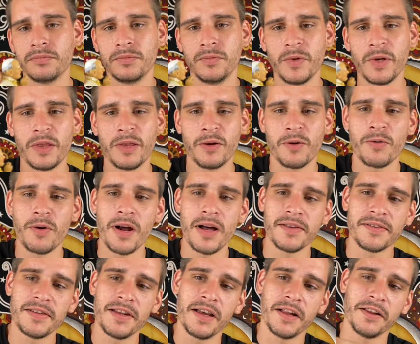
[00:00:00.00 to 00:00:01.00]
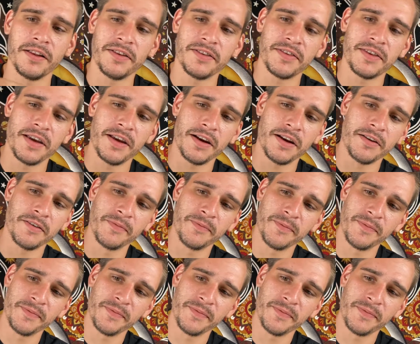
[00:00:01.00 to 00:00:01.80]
with the cross necklace there.